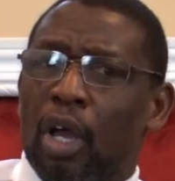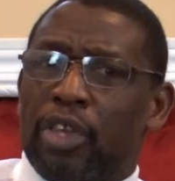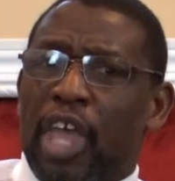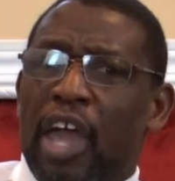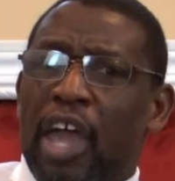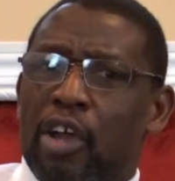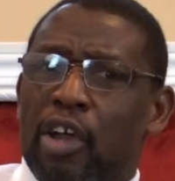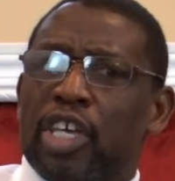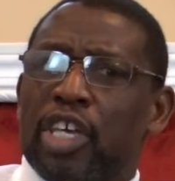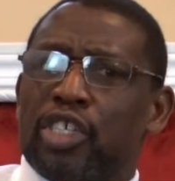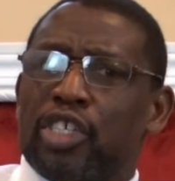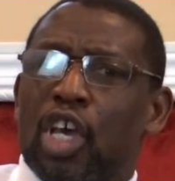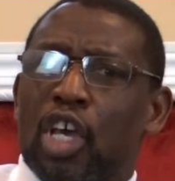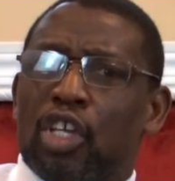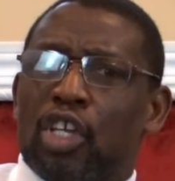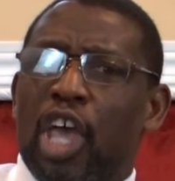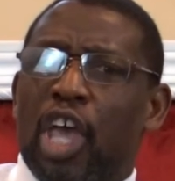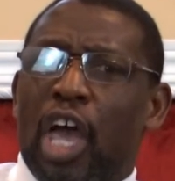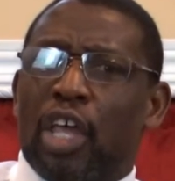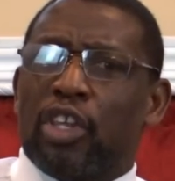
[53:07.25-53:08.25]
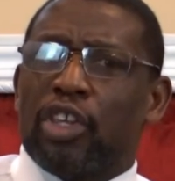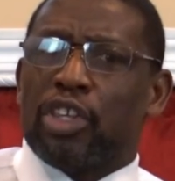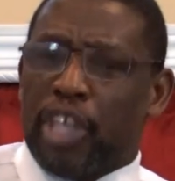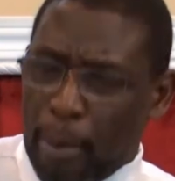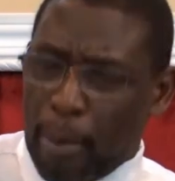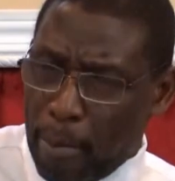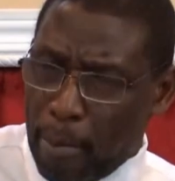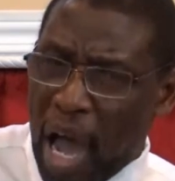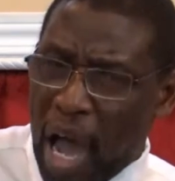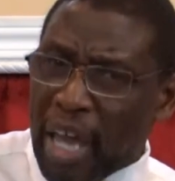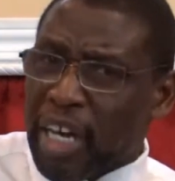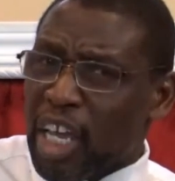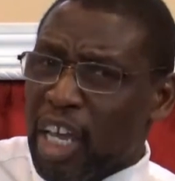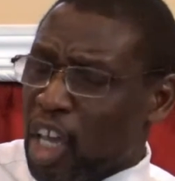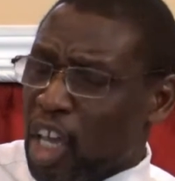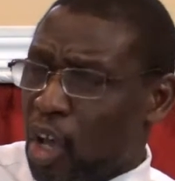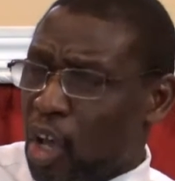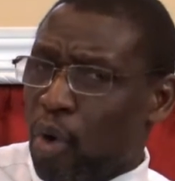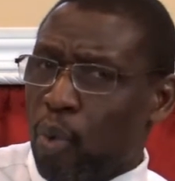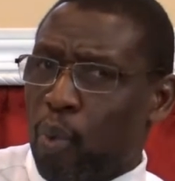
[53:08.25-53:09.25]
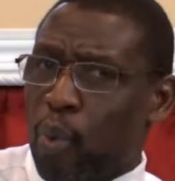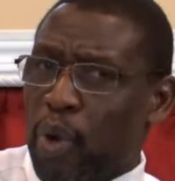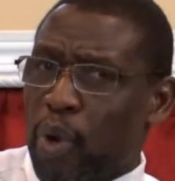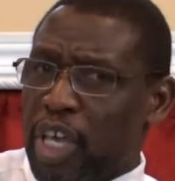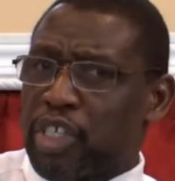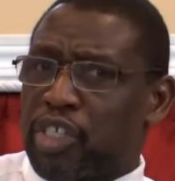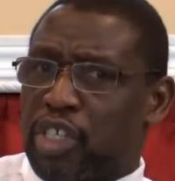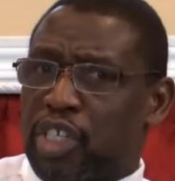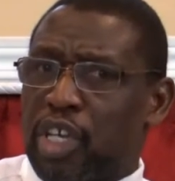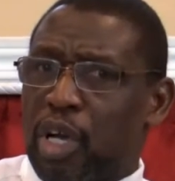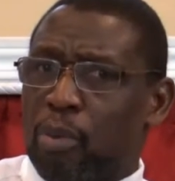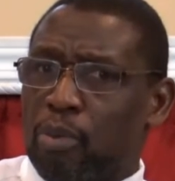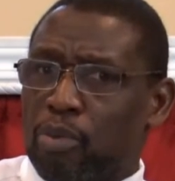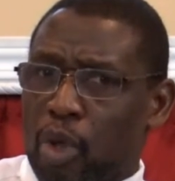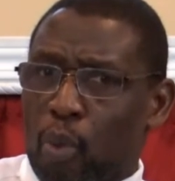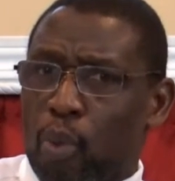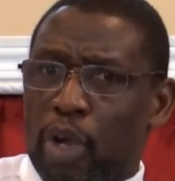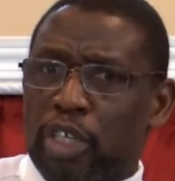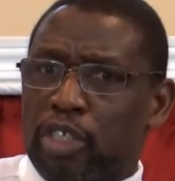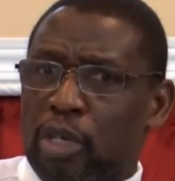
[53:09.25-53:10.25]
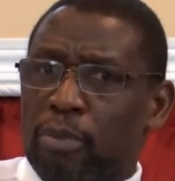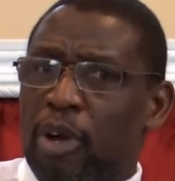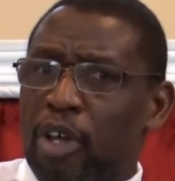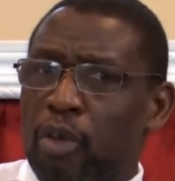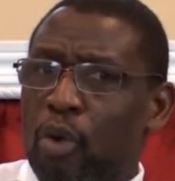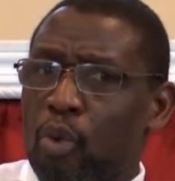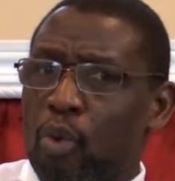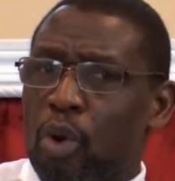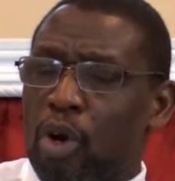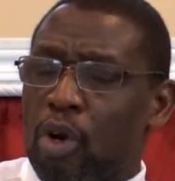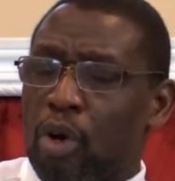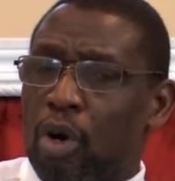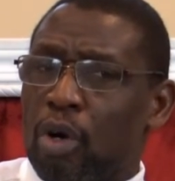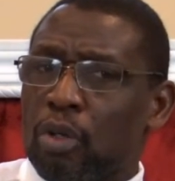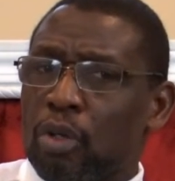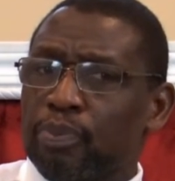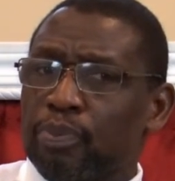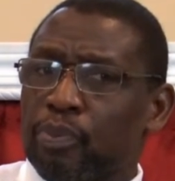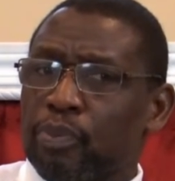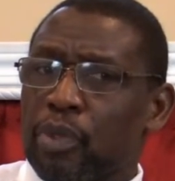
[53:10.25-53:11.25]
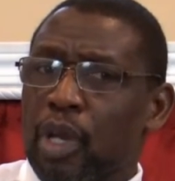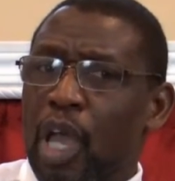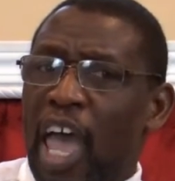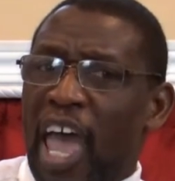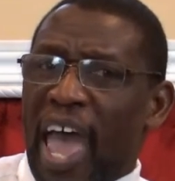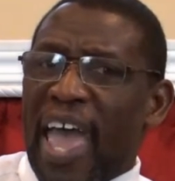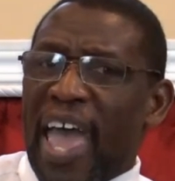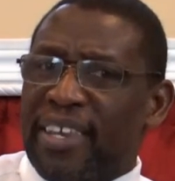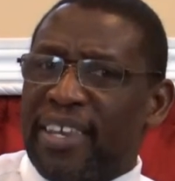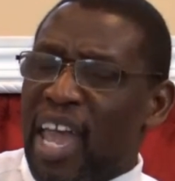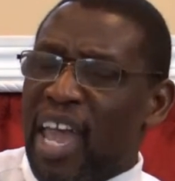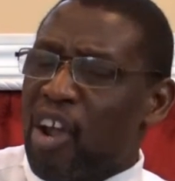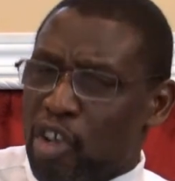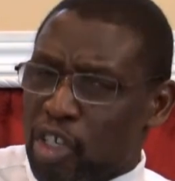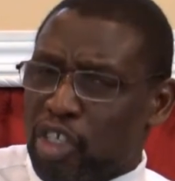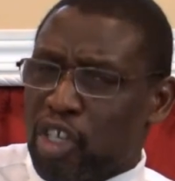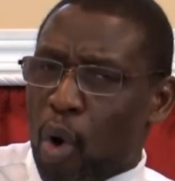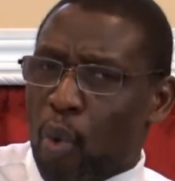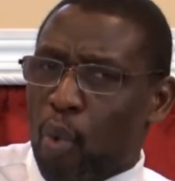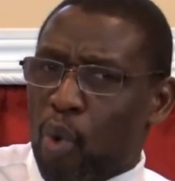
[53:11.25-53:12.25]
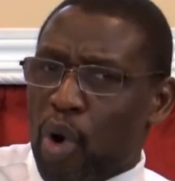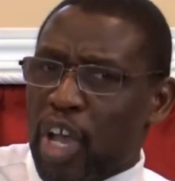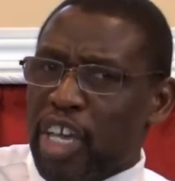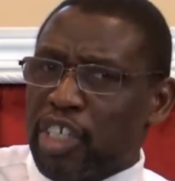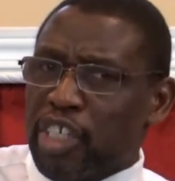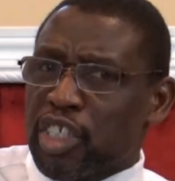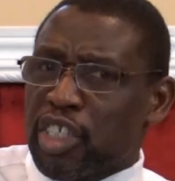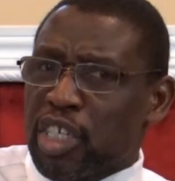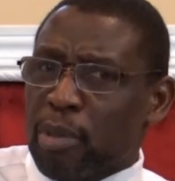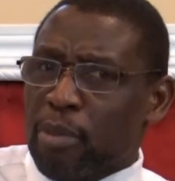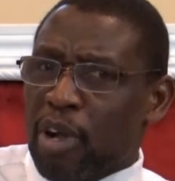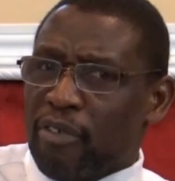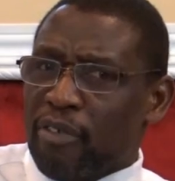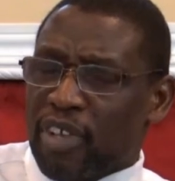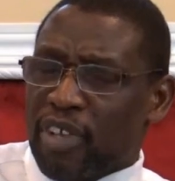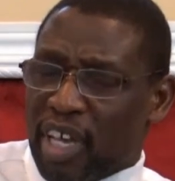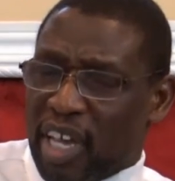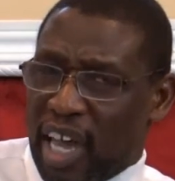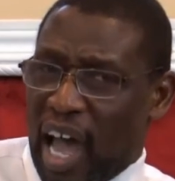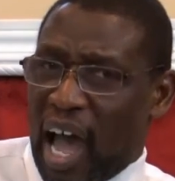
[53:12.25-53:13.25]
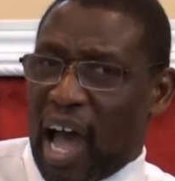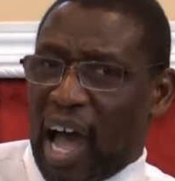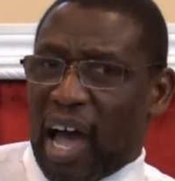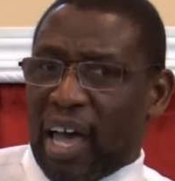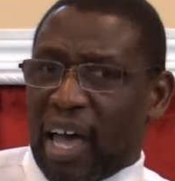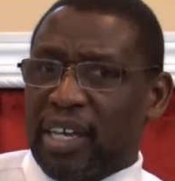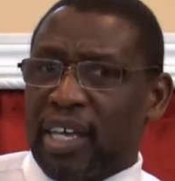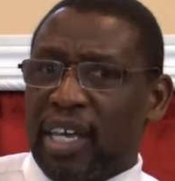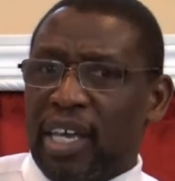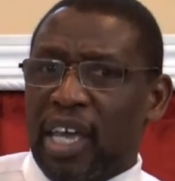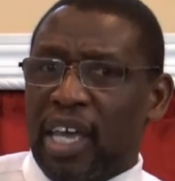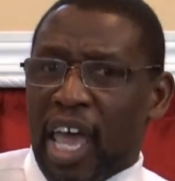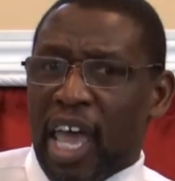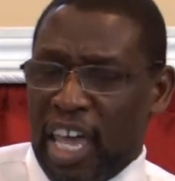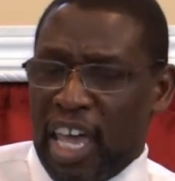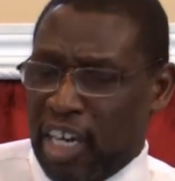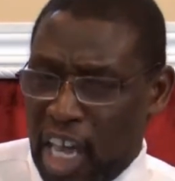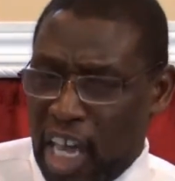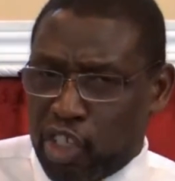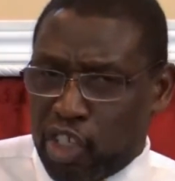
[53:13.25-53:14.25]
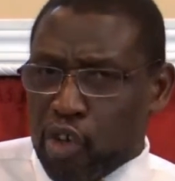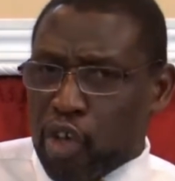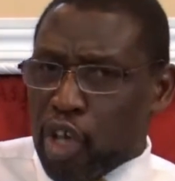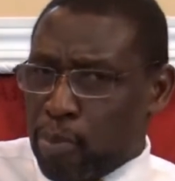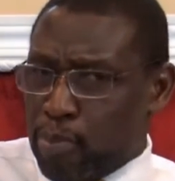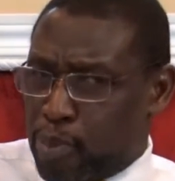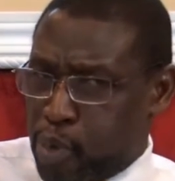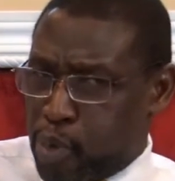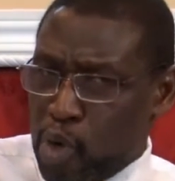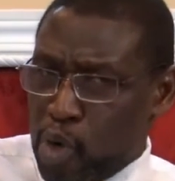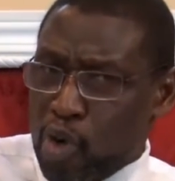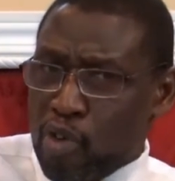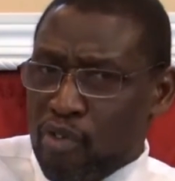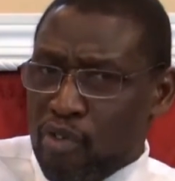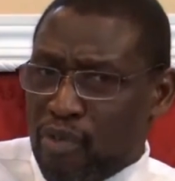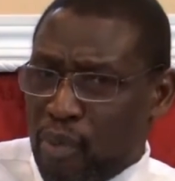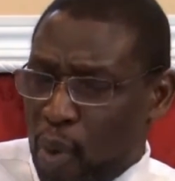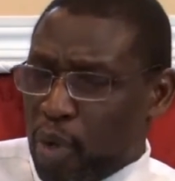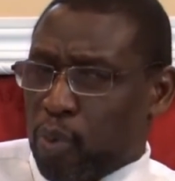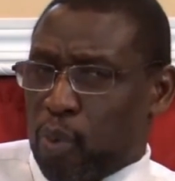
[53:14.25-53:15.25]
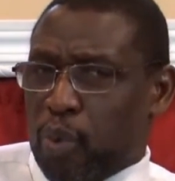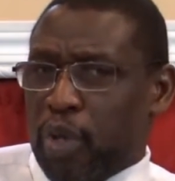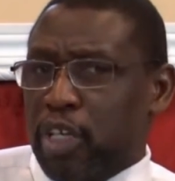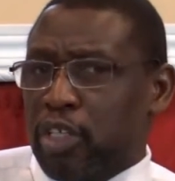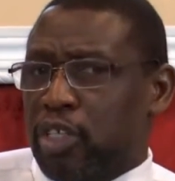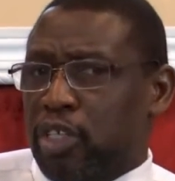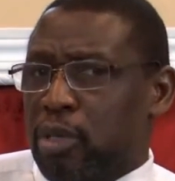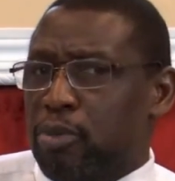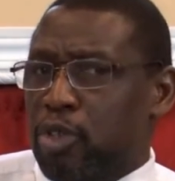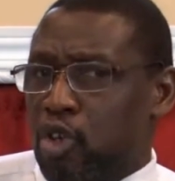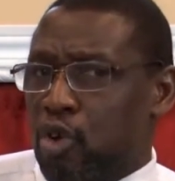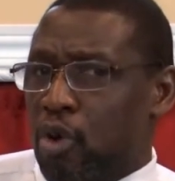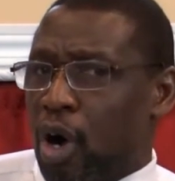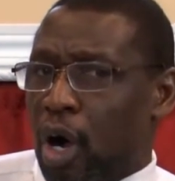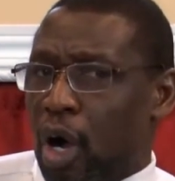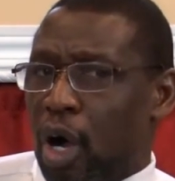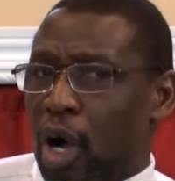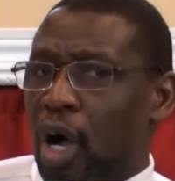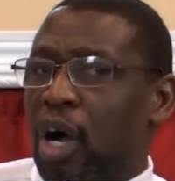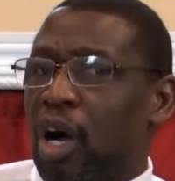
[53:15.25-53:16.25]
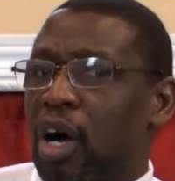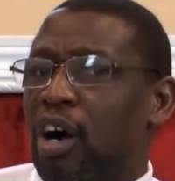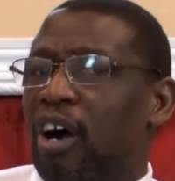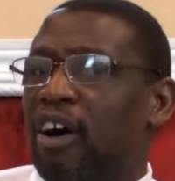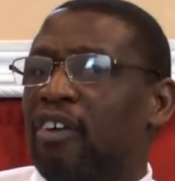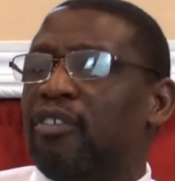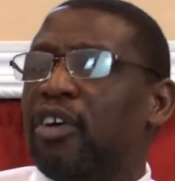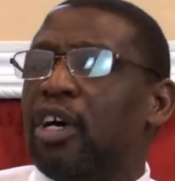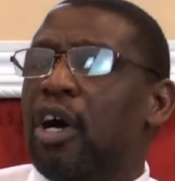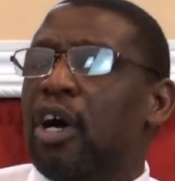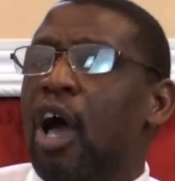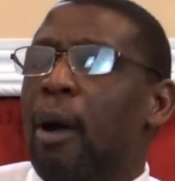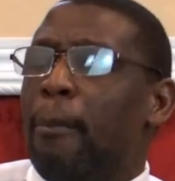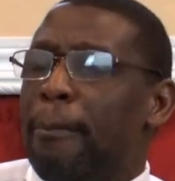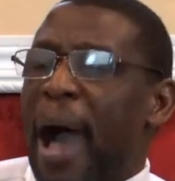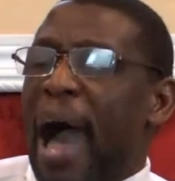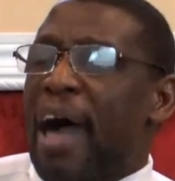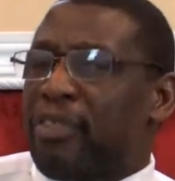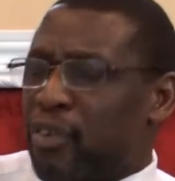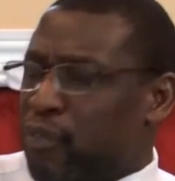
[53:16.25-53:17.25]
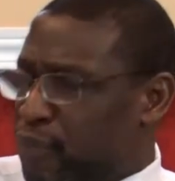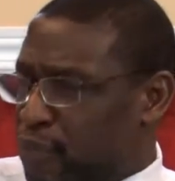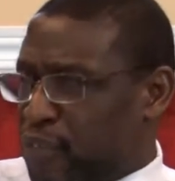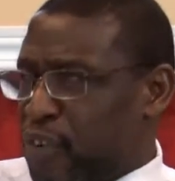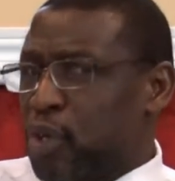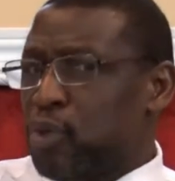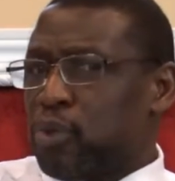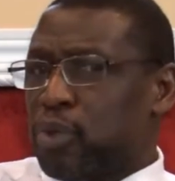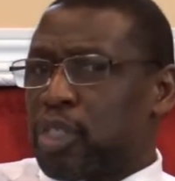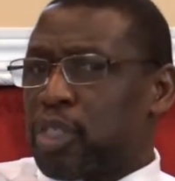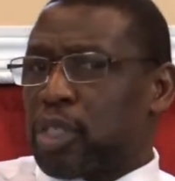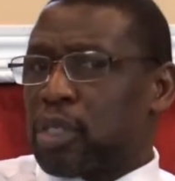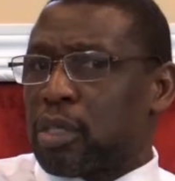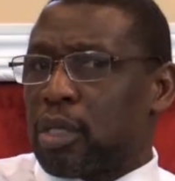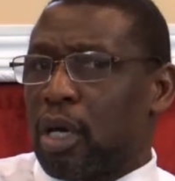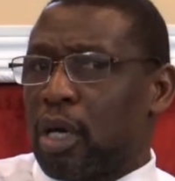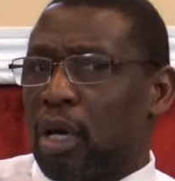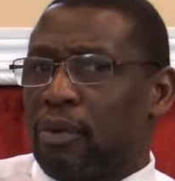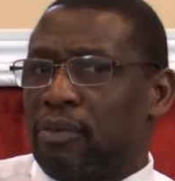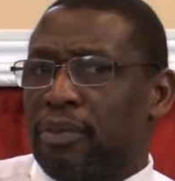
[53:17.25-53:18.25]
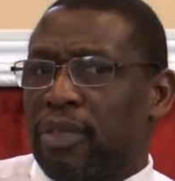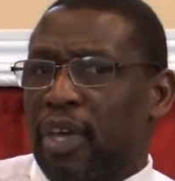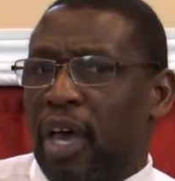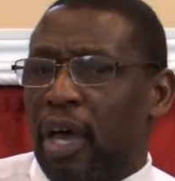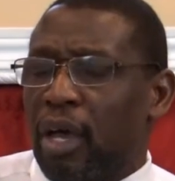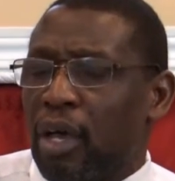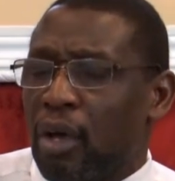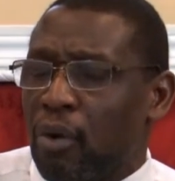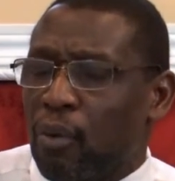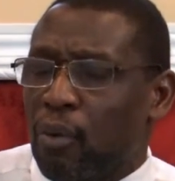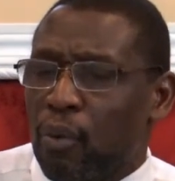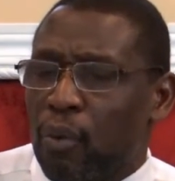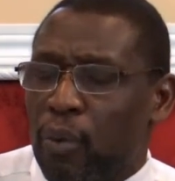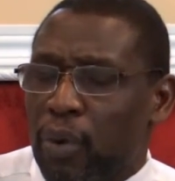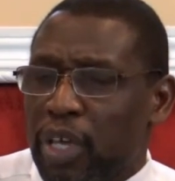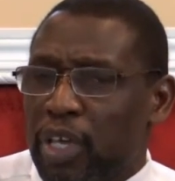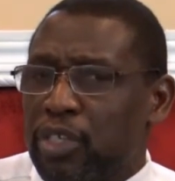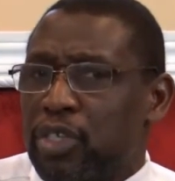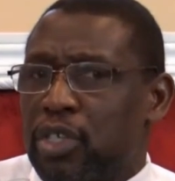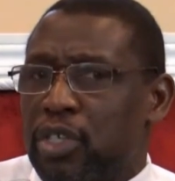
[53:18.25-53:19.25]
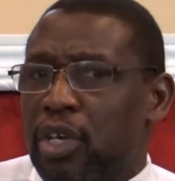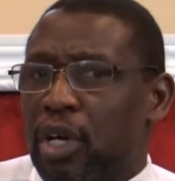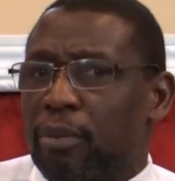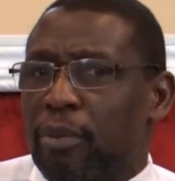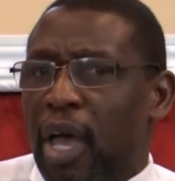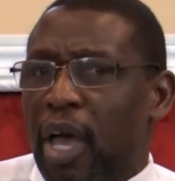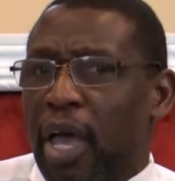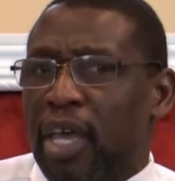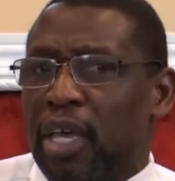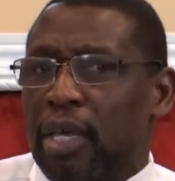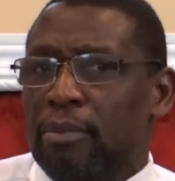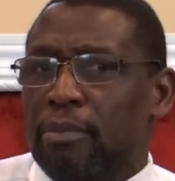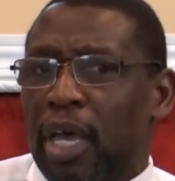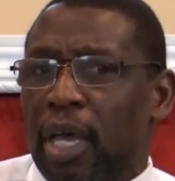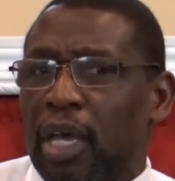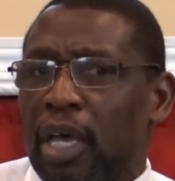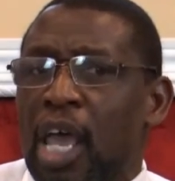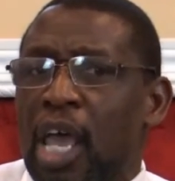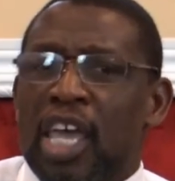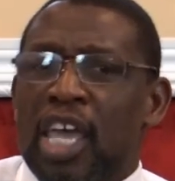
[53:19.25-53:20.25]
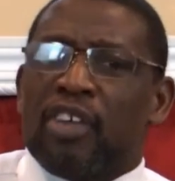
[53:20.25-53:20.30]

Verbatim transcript: There is the demonic wisdom, the wisdom of the world, and there is the wisdom of God, and that you can prove what wisdom you are of by the fruit of that wisdom. Amen.